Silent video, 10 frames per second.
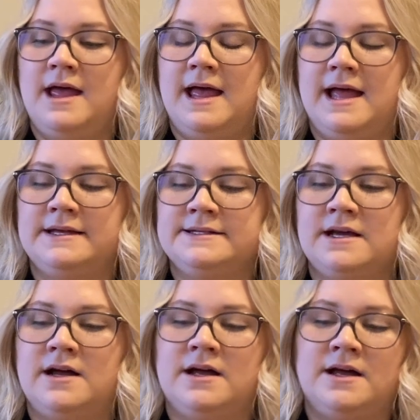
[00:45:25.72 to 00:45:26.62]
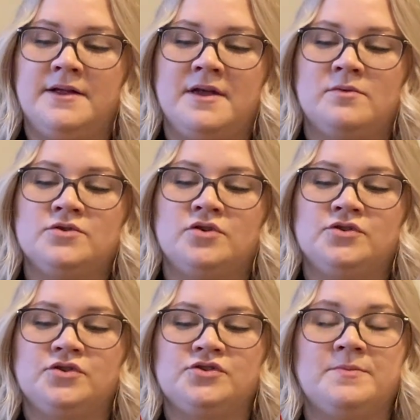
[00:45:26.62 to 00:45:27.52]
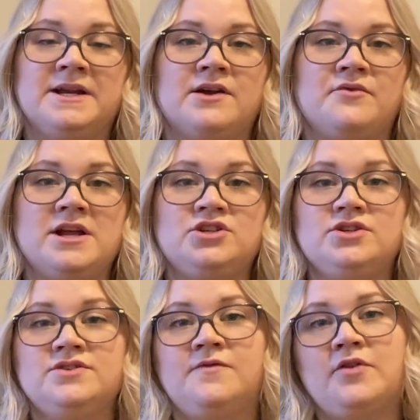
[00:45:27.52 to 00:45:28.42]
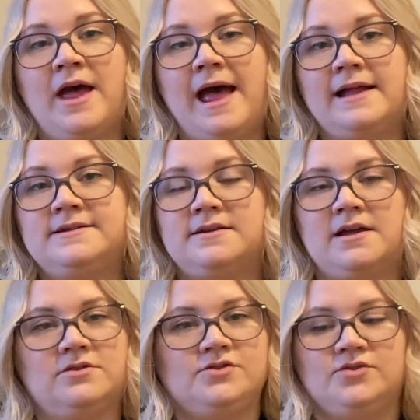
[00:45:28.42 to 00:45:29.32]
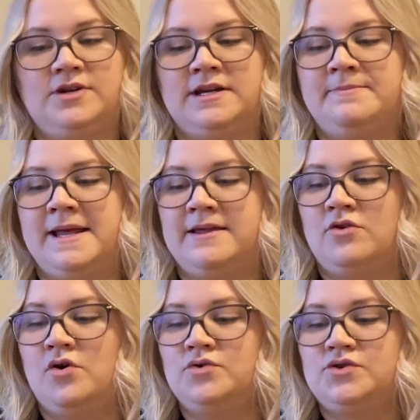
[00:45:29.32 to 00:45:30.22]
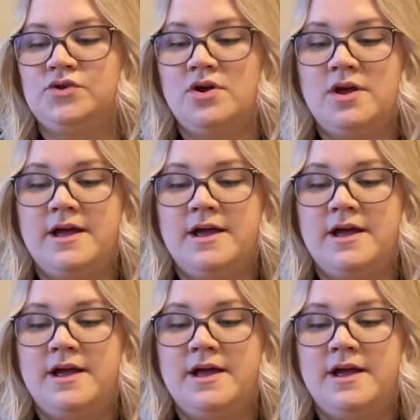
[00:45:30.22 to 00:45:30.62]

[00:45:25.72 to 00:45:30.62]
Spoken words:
And there was also some decorations for the hats. I also didn't make those.